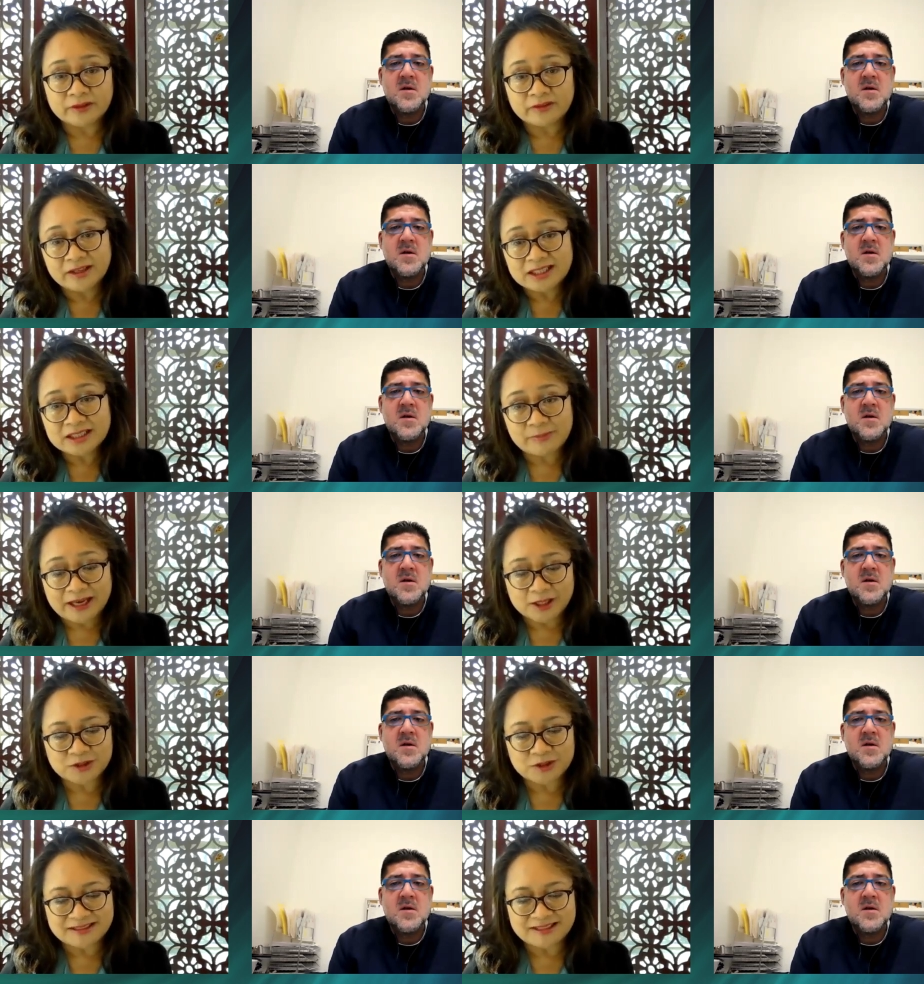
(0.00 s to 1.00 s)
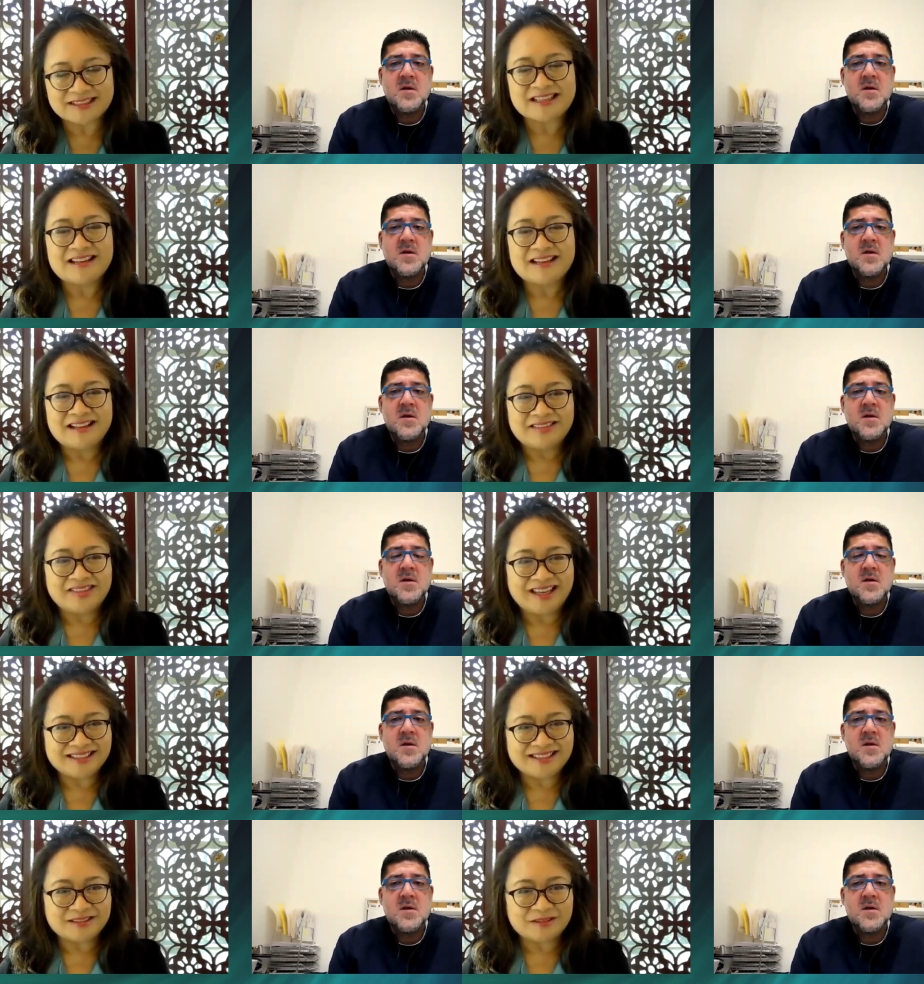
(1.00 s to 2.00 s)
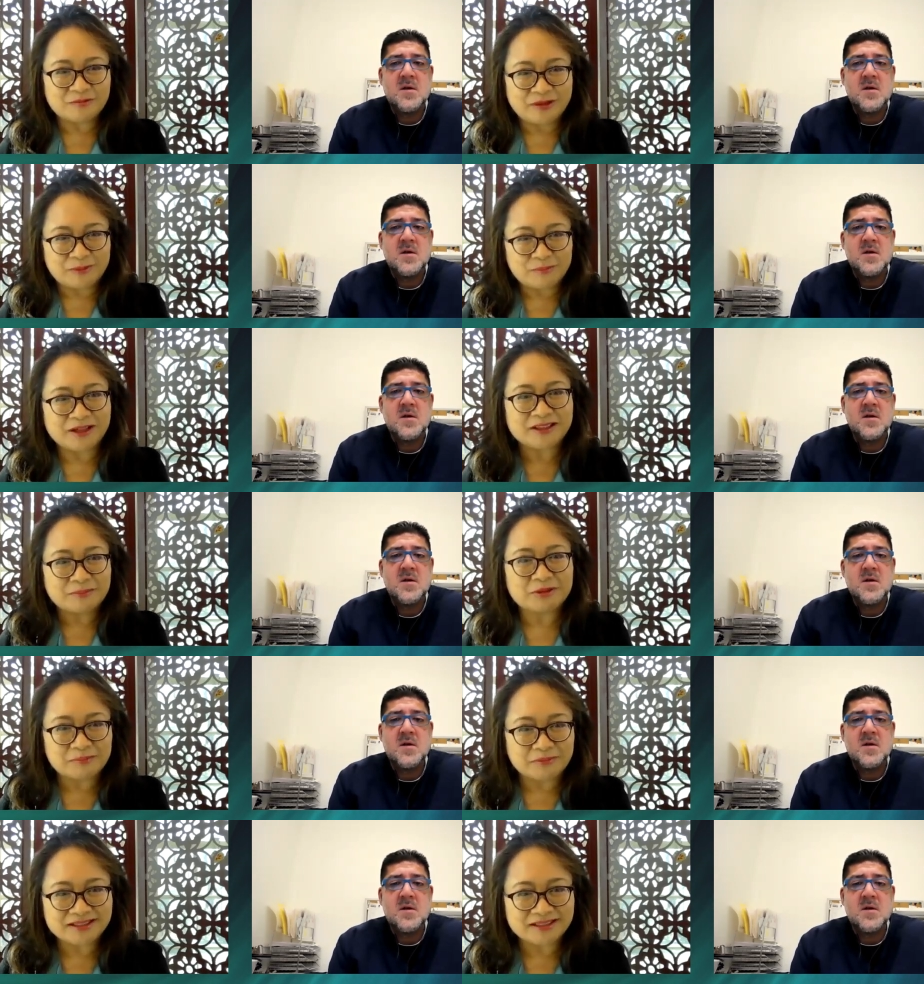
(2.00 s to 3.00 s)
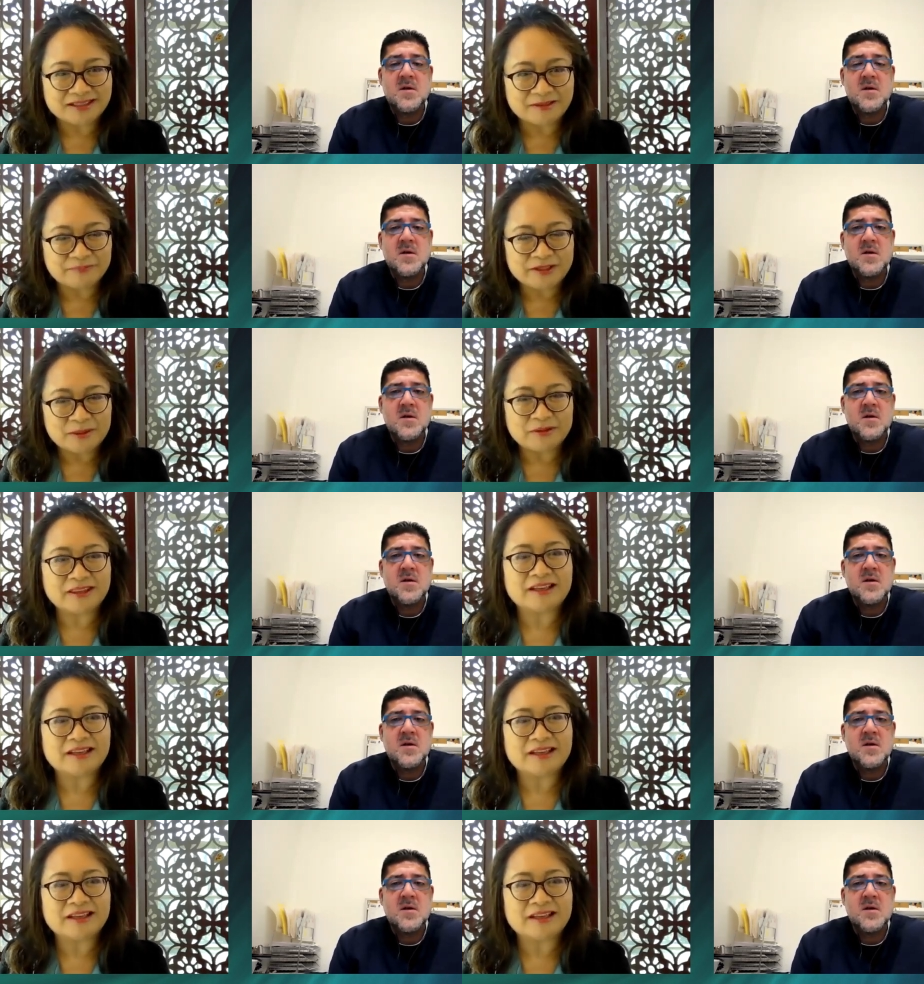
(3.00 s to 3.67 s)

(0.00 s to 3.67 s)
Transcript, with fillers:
Speaker 1: these patients is they we build up their muscle, but